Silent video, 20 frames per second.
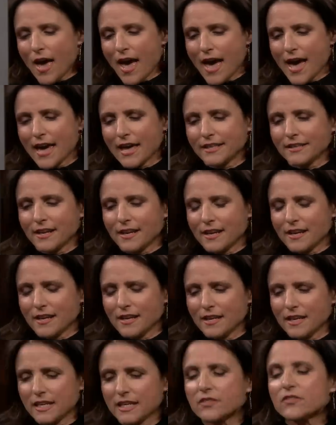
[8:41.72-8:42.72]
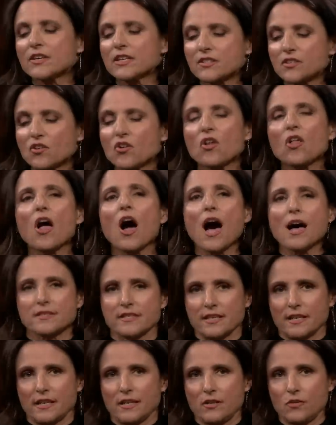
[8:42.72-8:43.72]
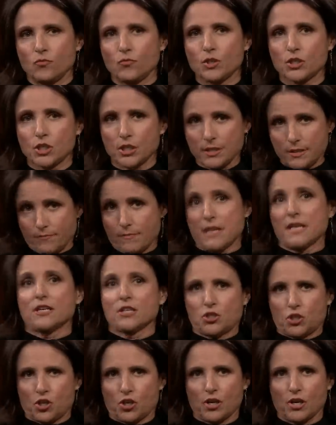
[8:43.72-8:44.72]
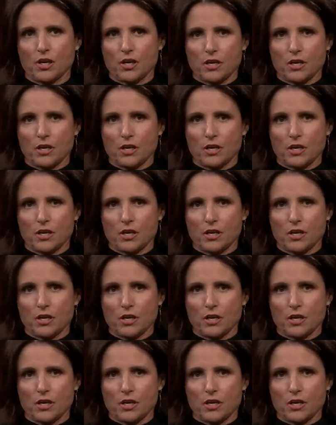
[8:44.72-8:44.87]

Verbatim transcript: And in this closet, which is miniature,